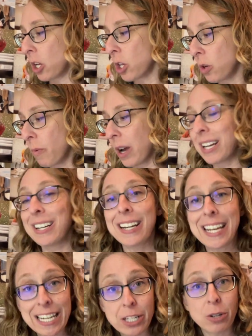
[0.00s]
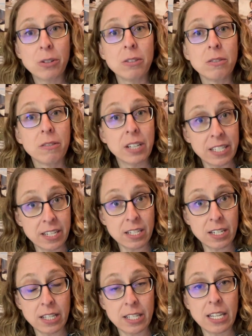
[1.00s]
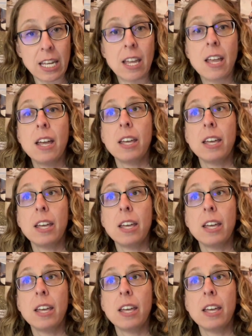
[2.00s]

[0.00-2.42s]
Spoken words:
you want internal consistency.